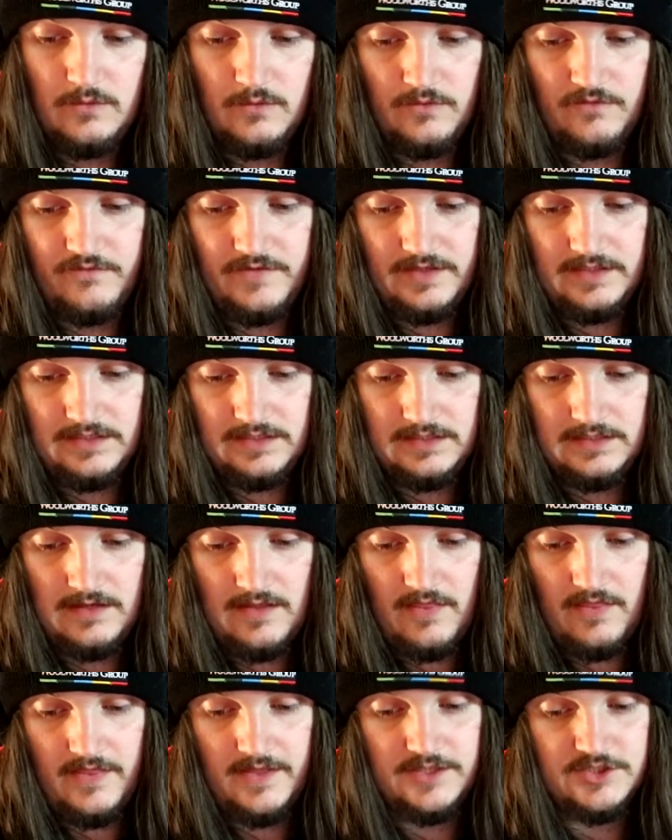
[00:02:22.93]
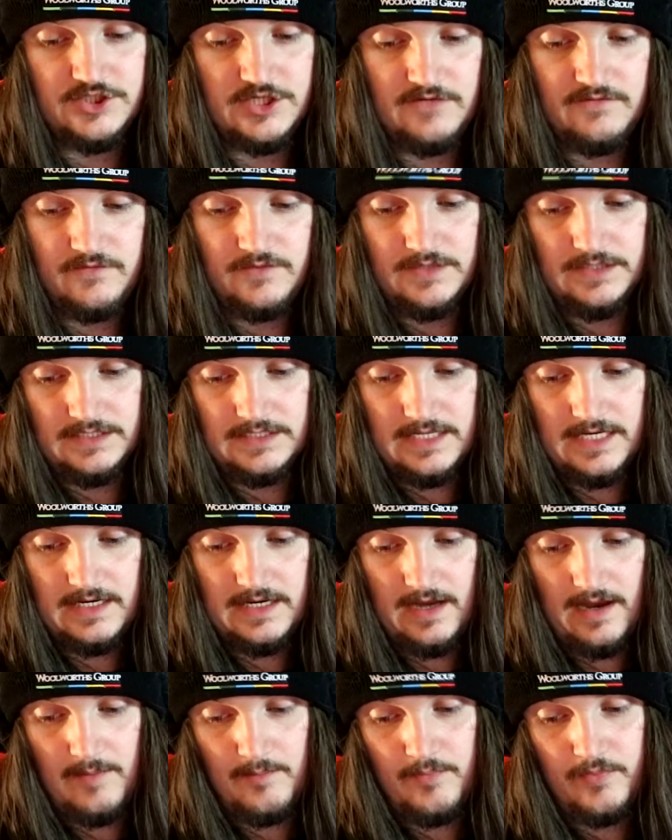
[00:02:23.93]
Reveal it, then shuffle your
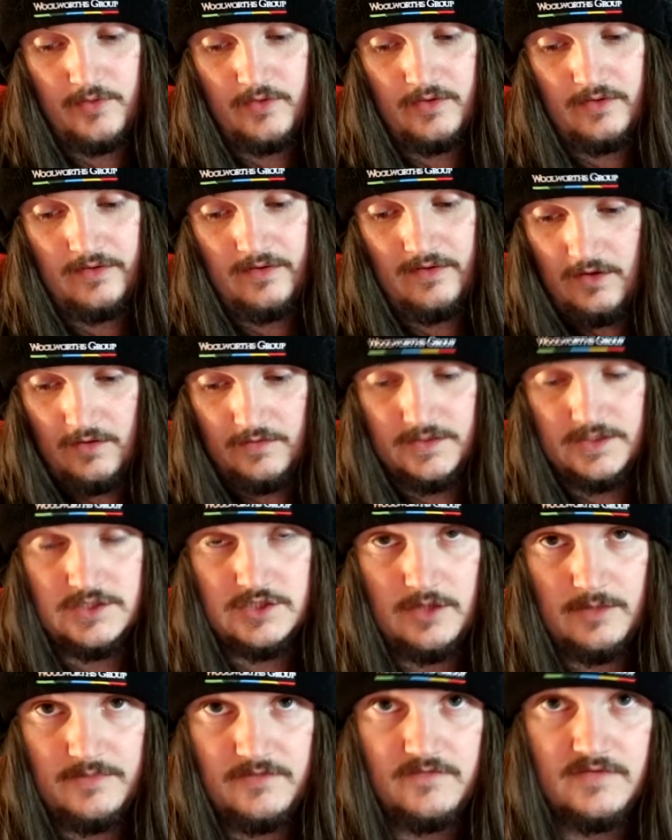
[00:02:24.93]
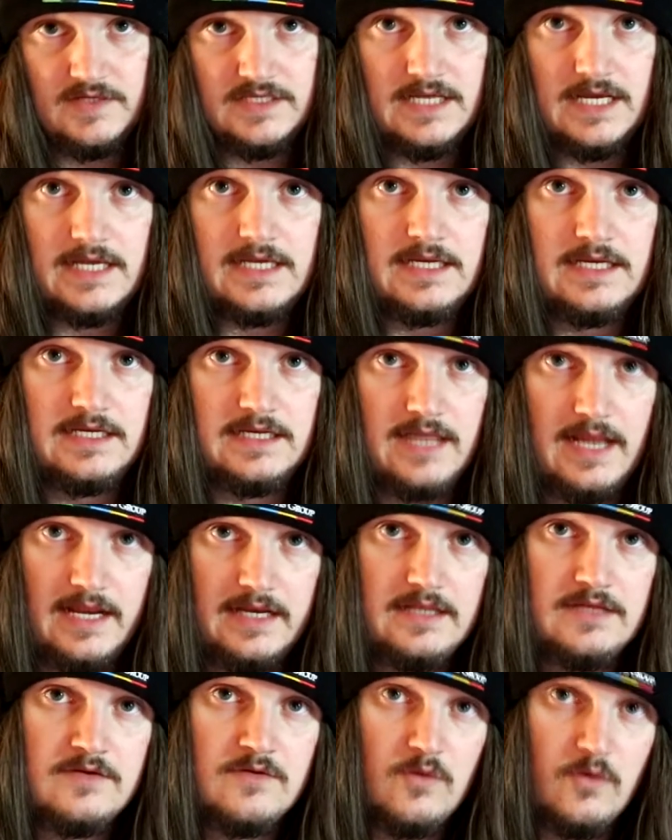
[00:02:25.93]
deck and put it on the top of your deck in
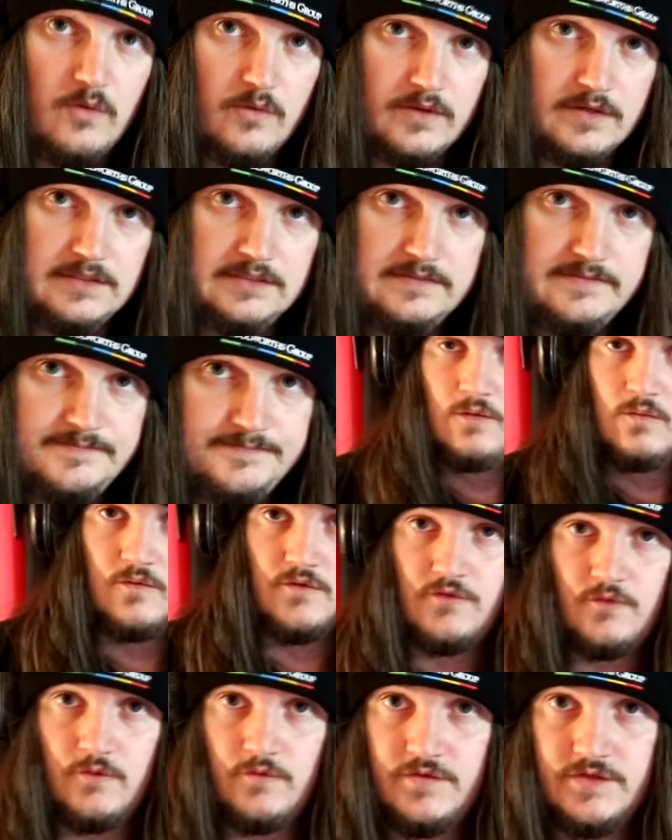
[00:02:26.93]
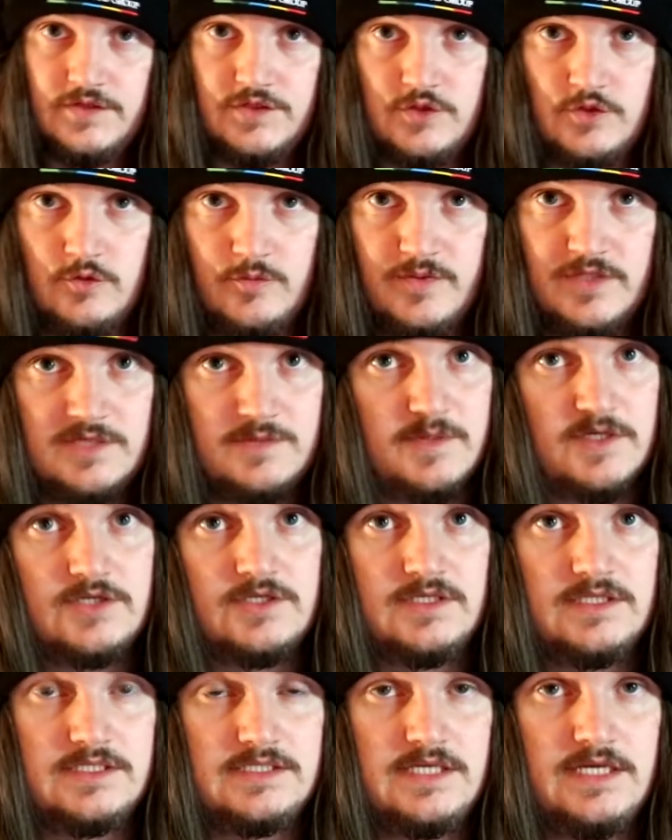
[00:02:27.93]
any order. With all the super
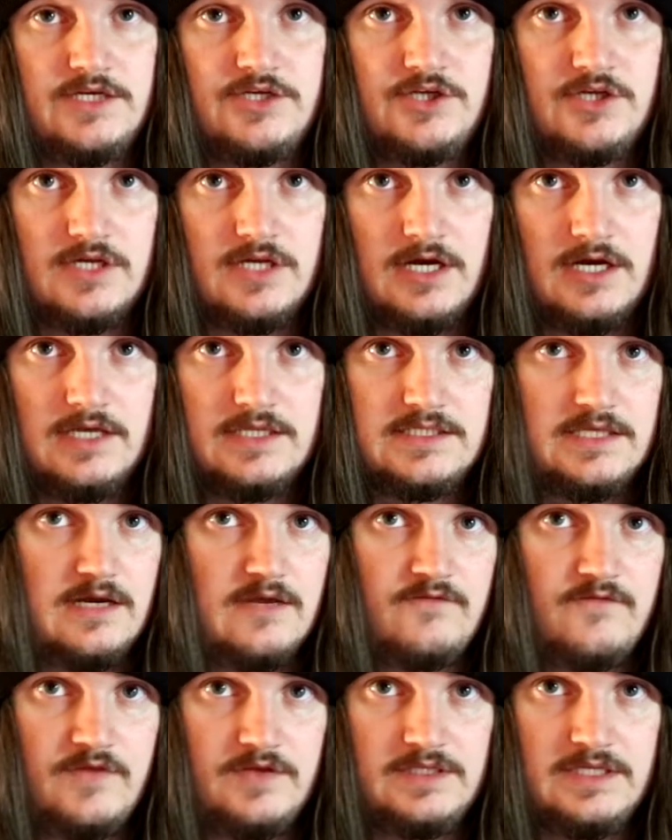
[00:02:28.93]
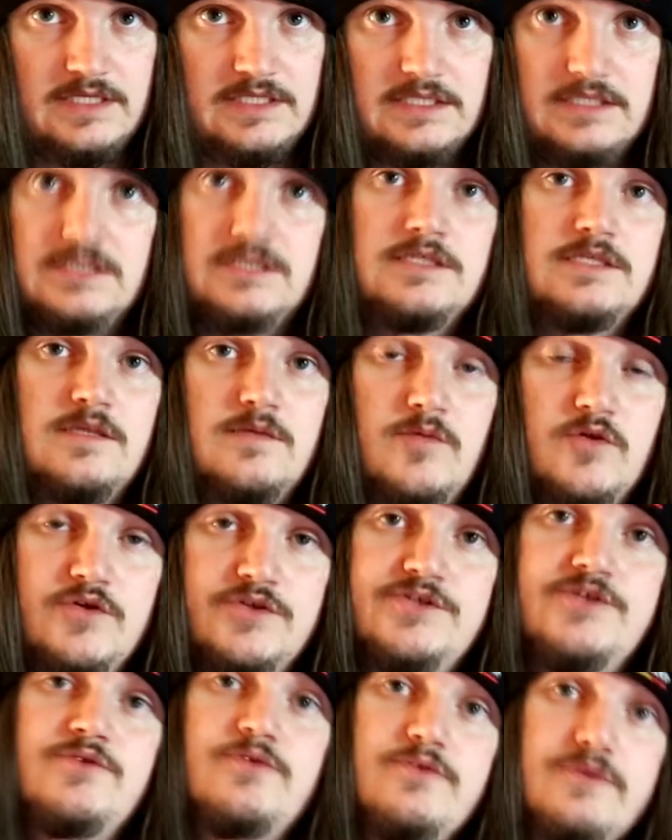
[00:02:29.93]
specialization cards, I feel like this is the
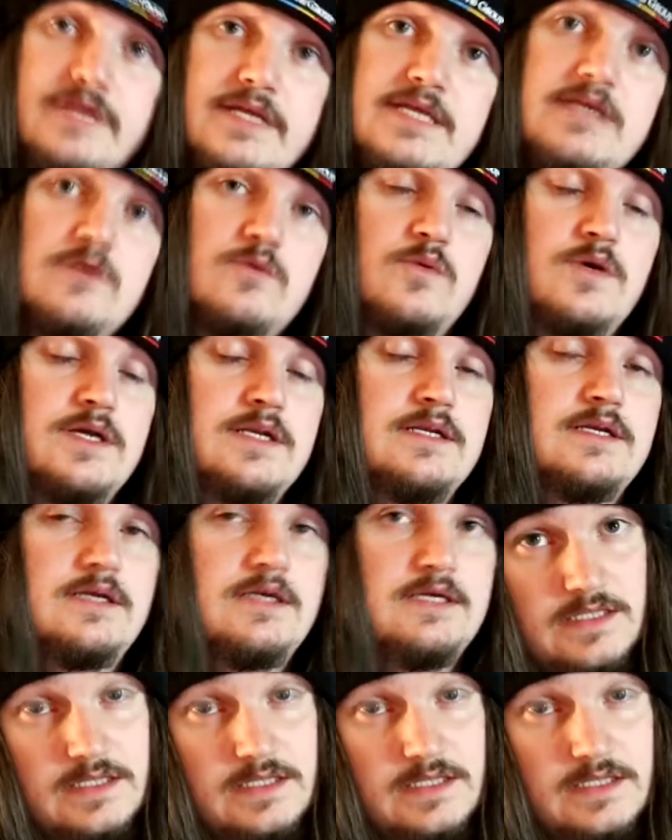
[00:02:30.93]
most unique one.